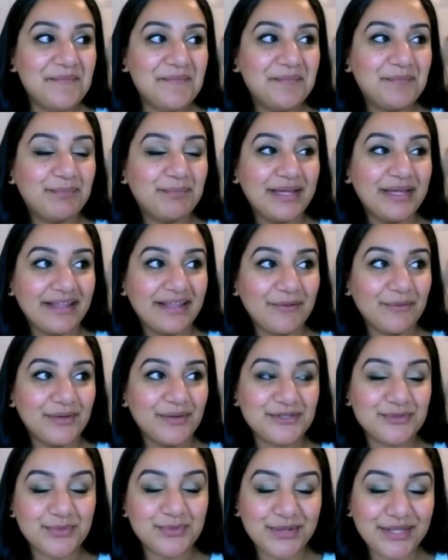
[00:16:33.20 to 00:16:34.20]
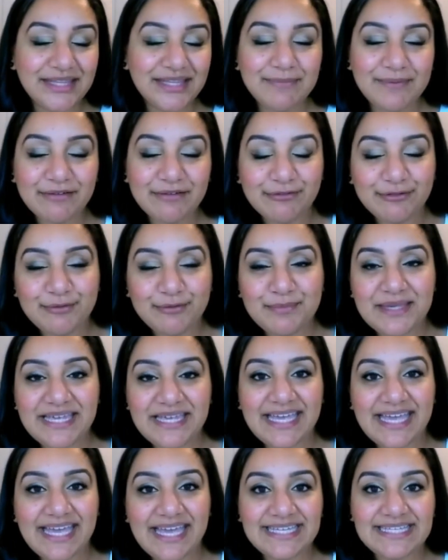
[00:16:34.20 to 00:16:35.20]
But what's really big for
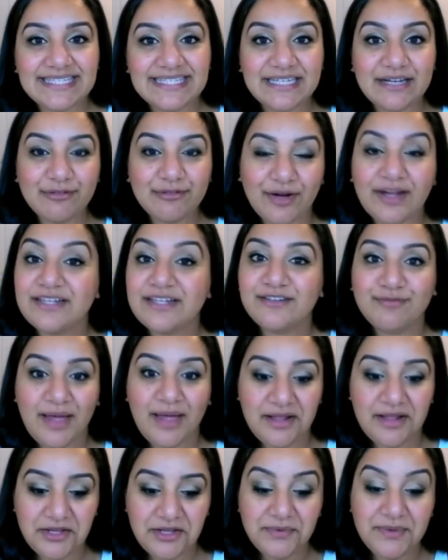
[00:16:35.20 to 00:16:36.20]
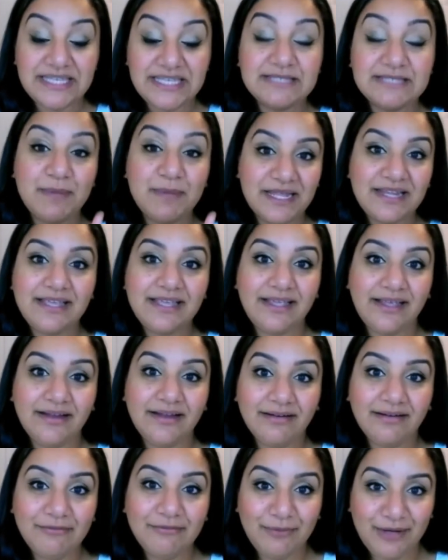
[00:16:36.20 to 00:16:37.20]
me is a friend of mine who has been
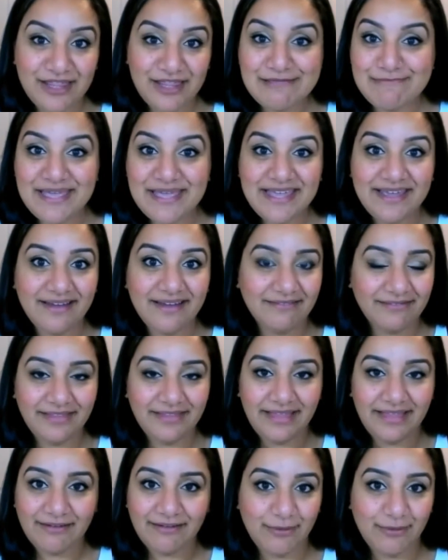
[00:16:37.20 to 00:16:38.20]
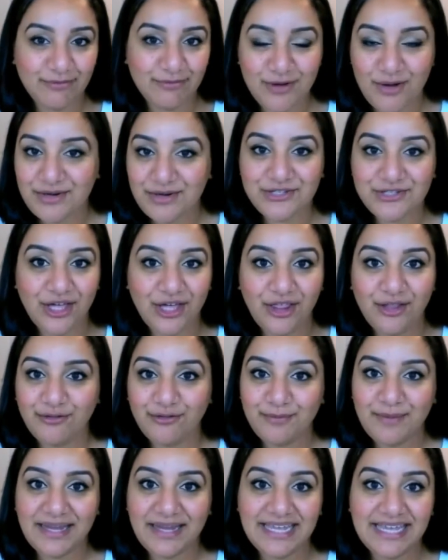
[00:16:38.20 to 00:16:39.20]
here with me, like, we've known each other for
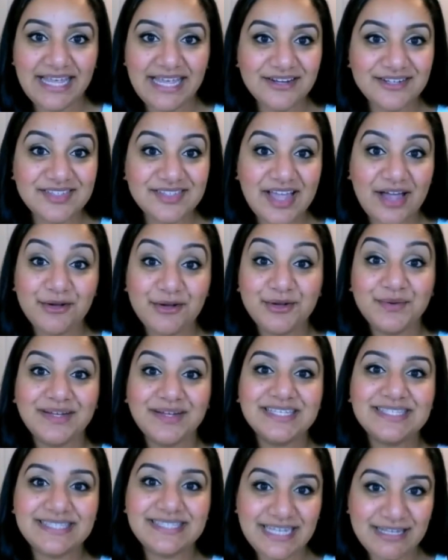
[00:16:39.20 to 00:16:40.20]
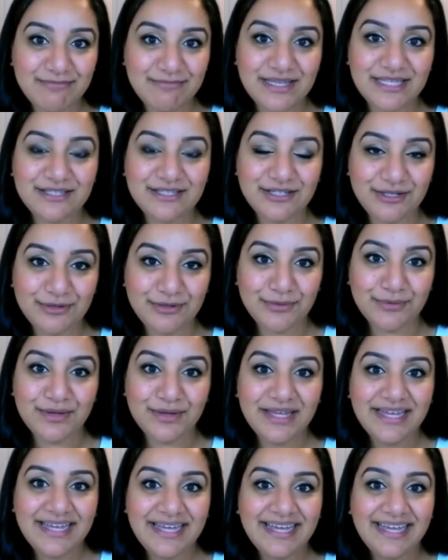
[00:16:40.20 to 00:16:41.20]
many years now, who has seen me
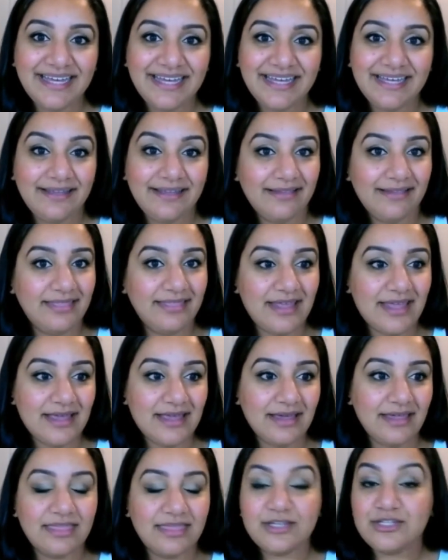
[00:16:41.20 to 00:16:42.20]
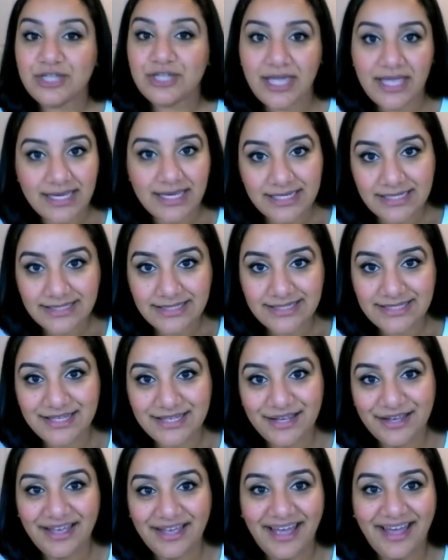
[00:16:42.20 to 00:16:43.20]
do the shakes
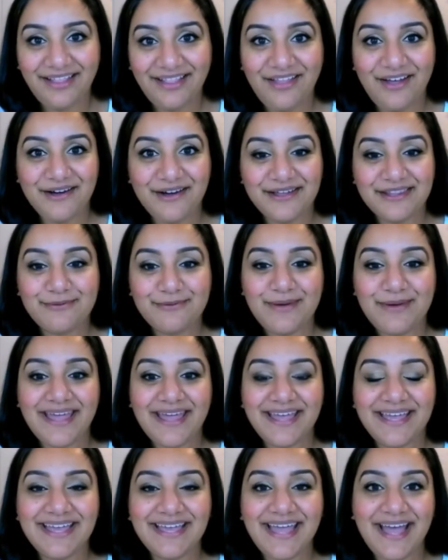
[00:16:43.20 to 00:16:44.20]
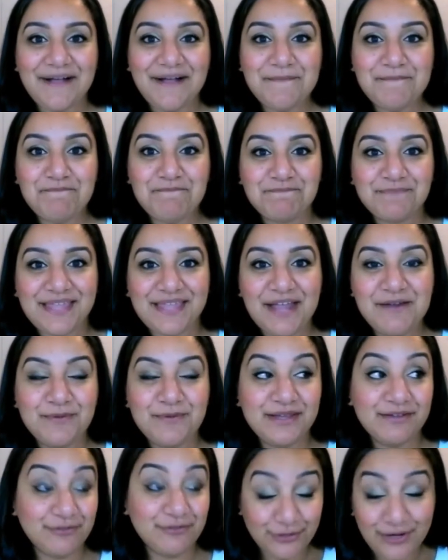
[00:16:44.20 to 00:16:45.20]
along the way. And
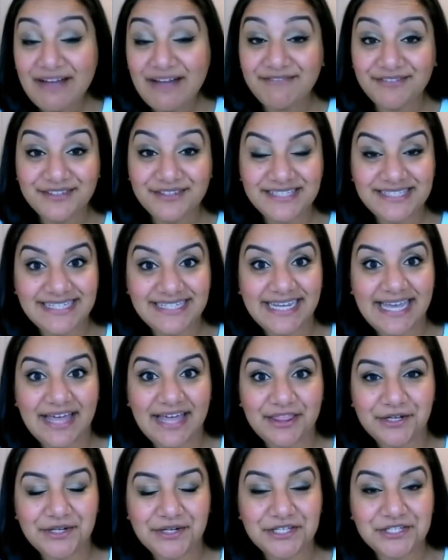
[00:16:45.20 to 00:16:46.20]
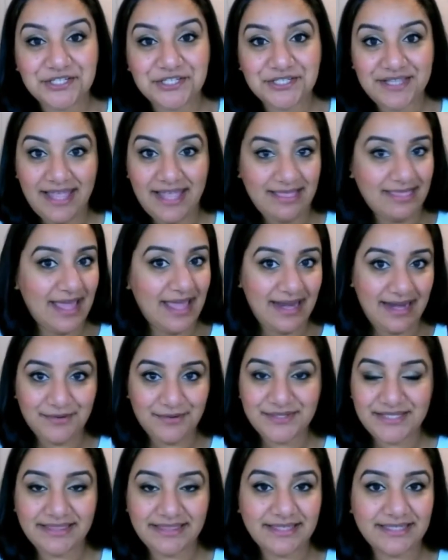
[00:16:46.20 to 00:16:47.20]
we've traveled together, and it
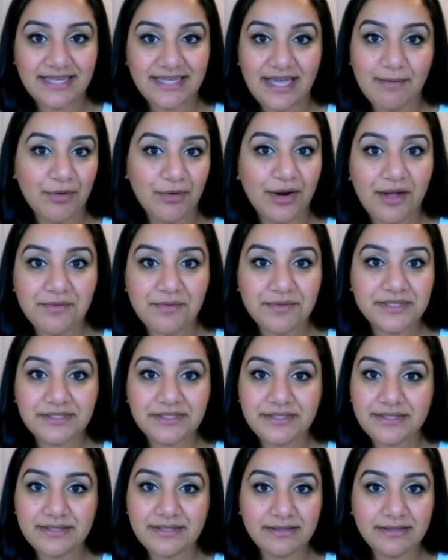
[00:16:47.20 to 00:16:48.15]
was at the time where I was,